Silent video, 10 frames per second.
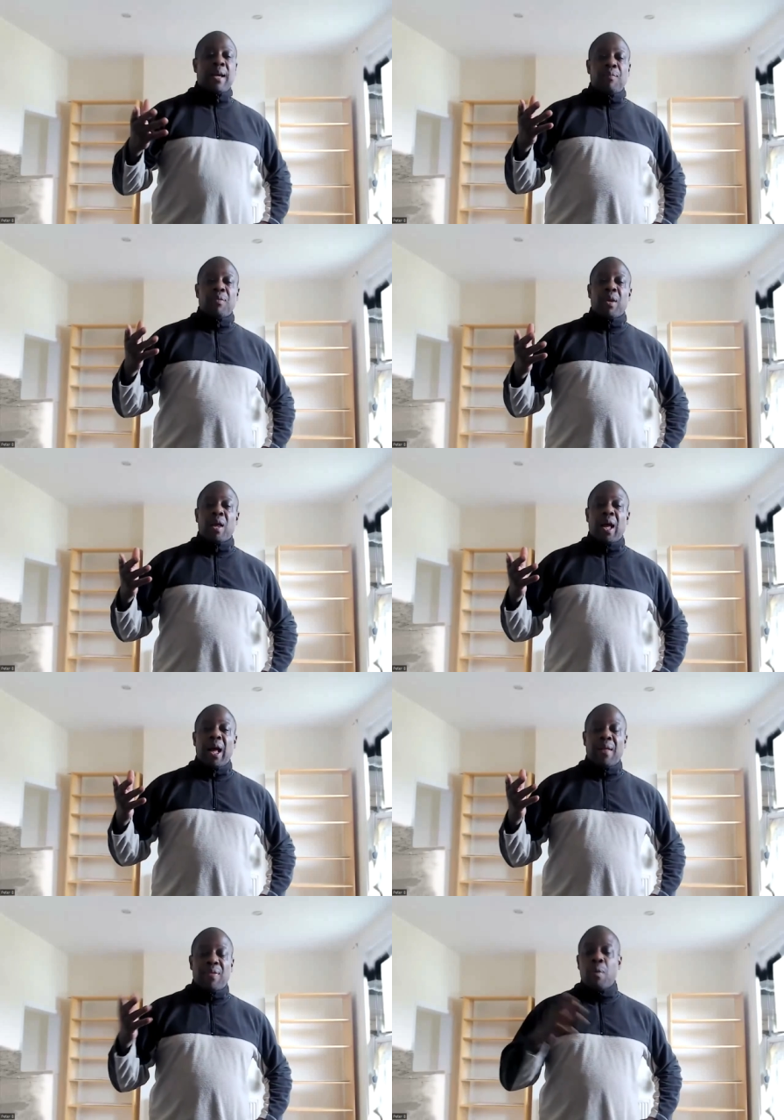it,
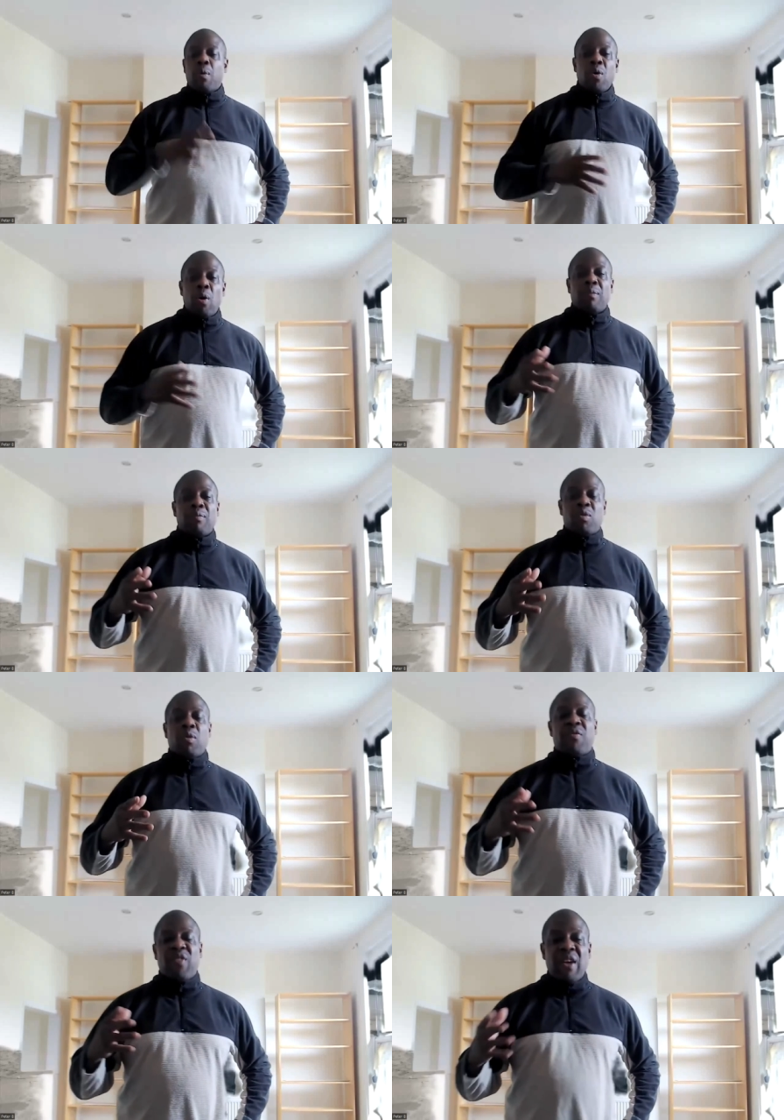and they were not
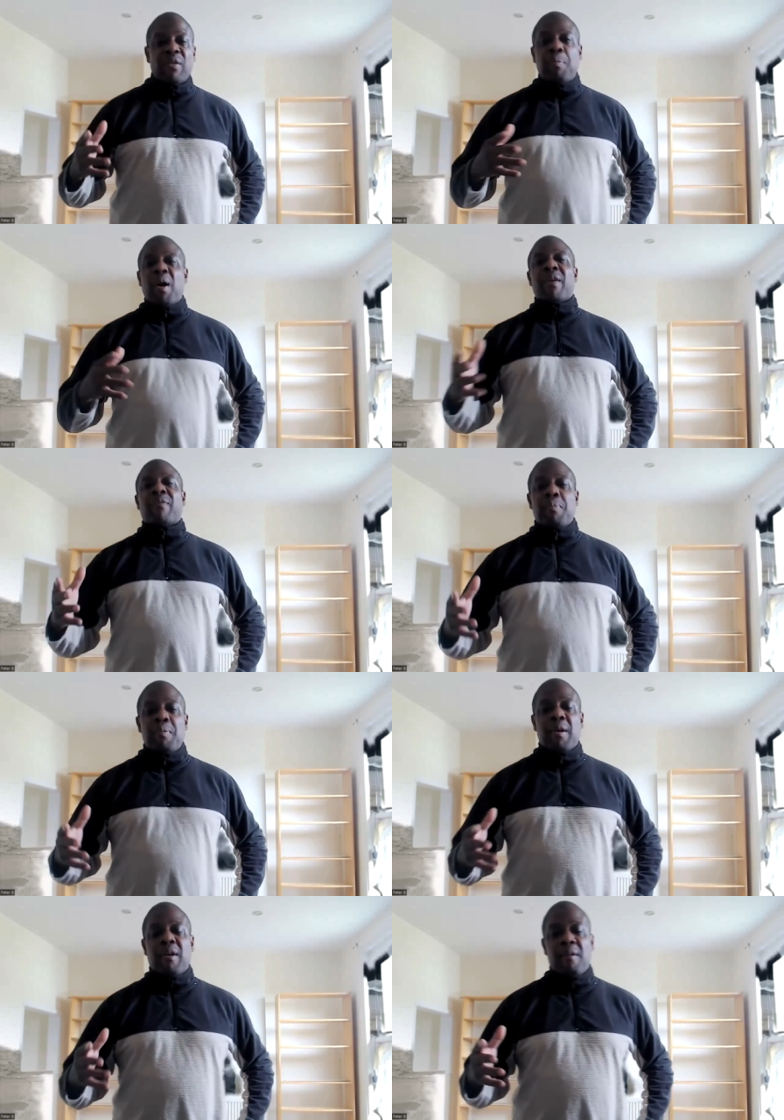sort of favoured by
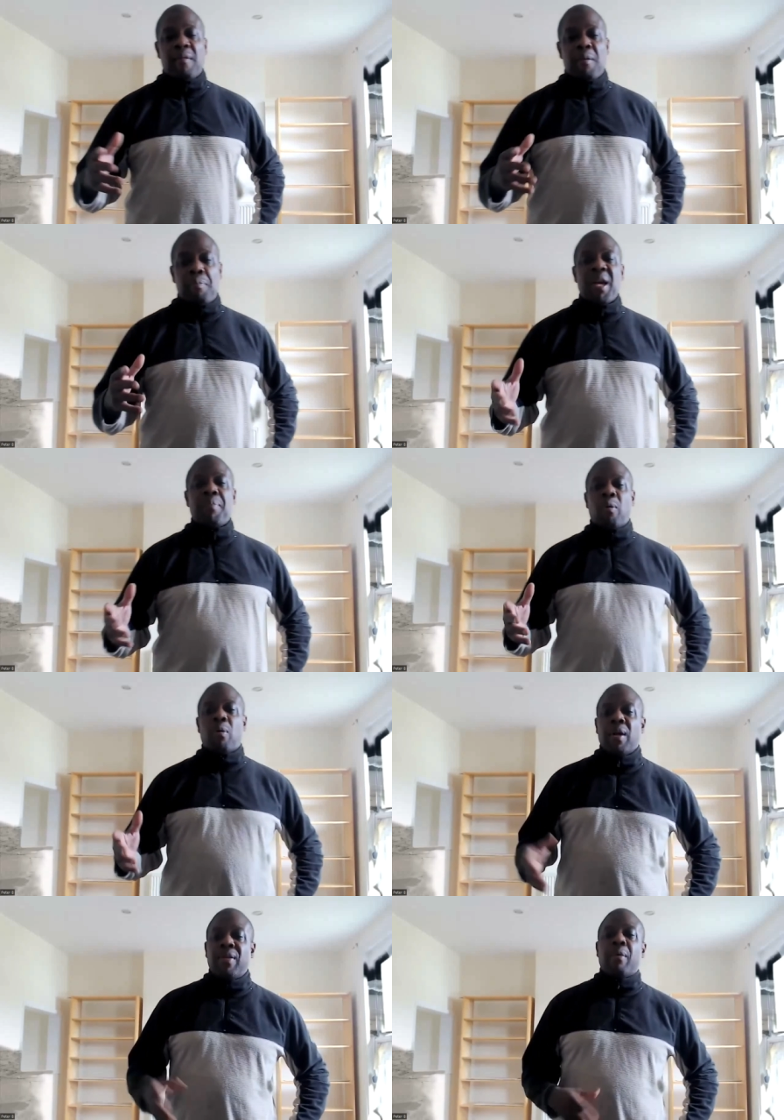the uh, uh,
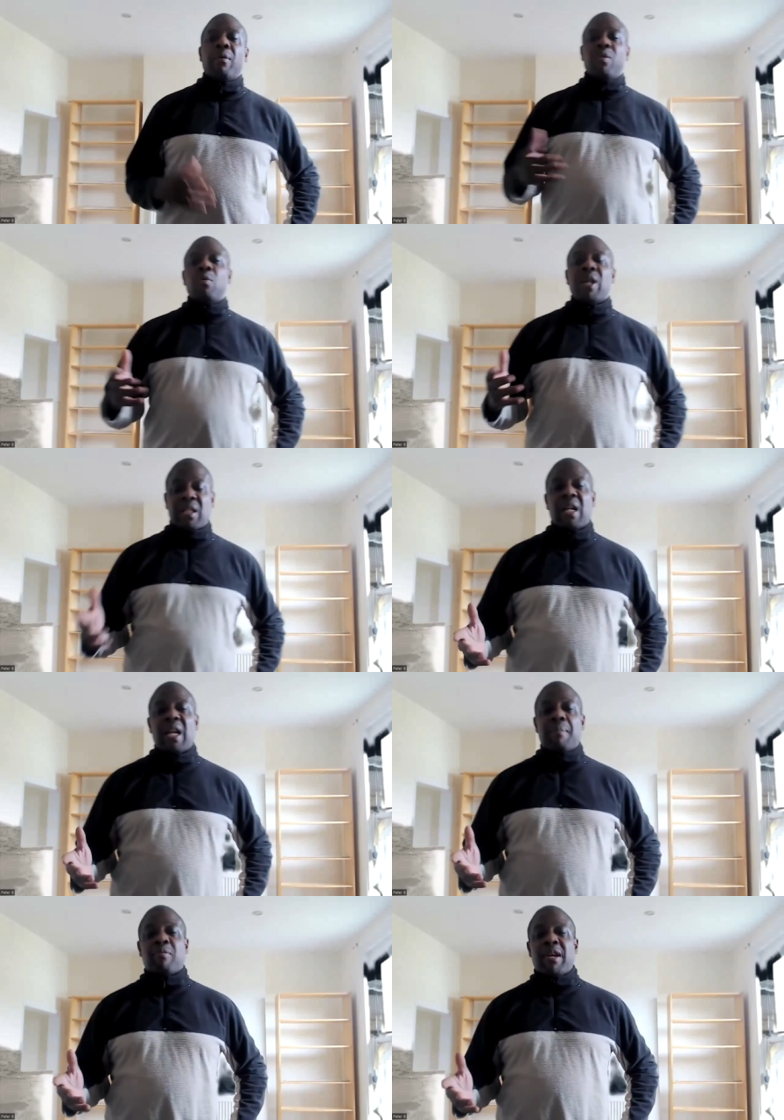people. They were viewed as
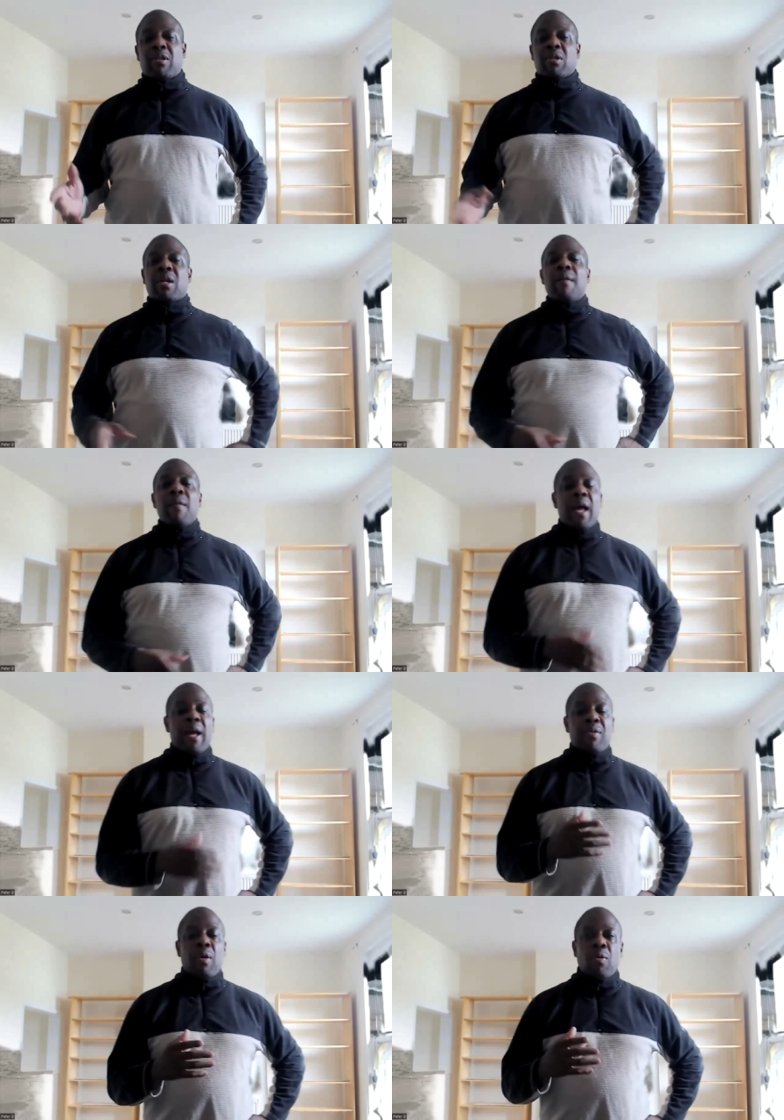collaborators.
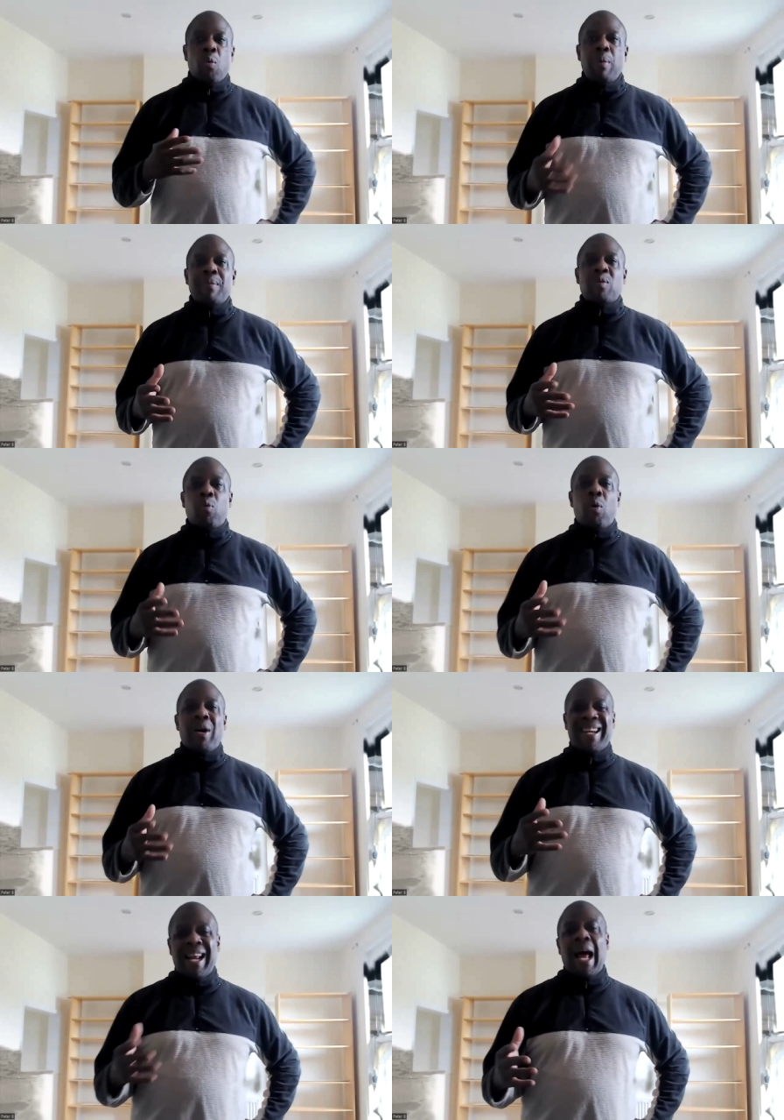And the, the Women's
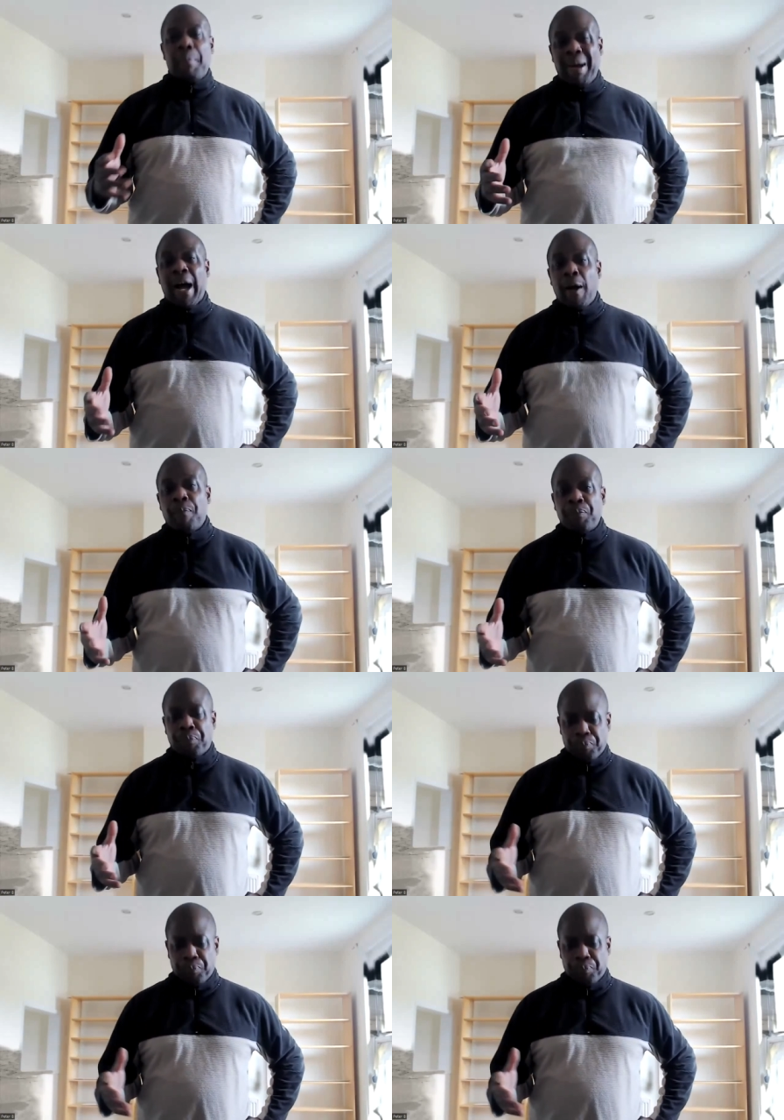War in Aba,